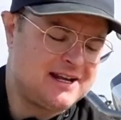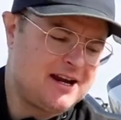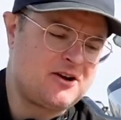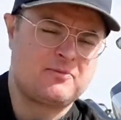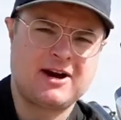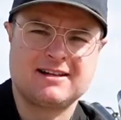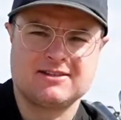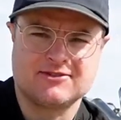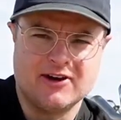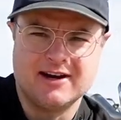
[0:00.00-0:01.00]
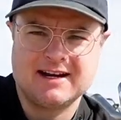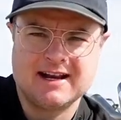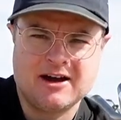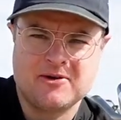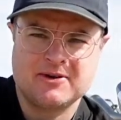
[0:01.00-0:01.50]
and I don't practice law. I
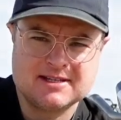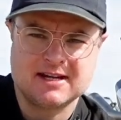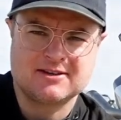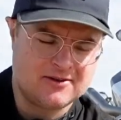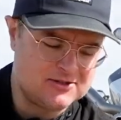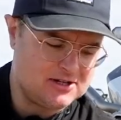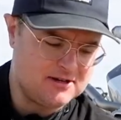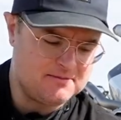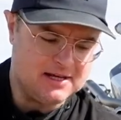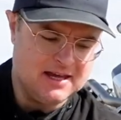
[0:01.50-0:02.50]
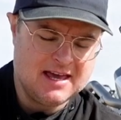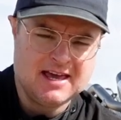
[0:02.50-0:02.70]
now own a technology company.